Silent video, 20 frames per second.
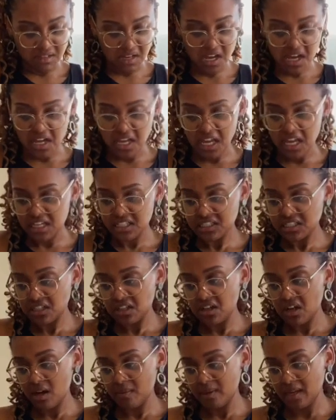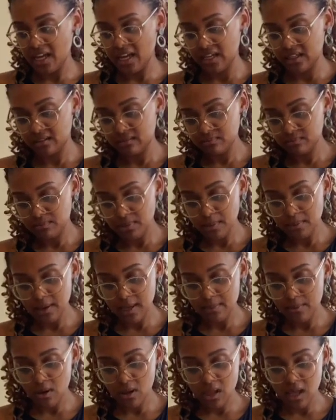hate salami, but
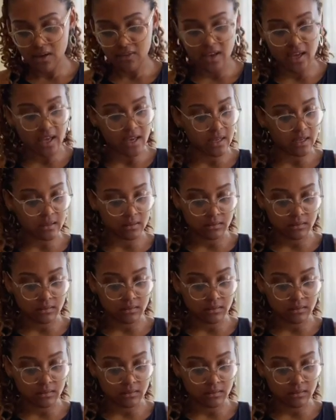people love it.